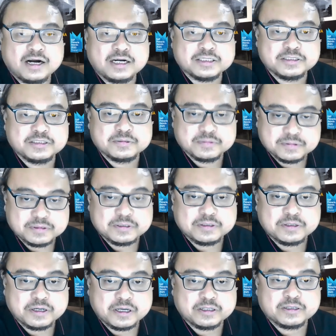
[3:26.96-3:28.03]
House.
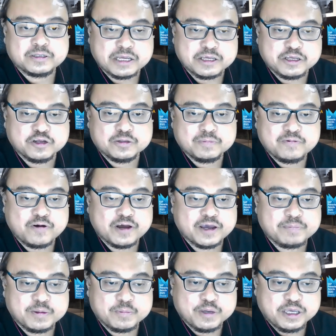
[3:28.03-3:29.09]
Thank you for
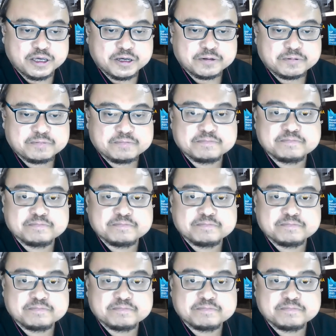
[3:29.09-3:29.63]
having me here.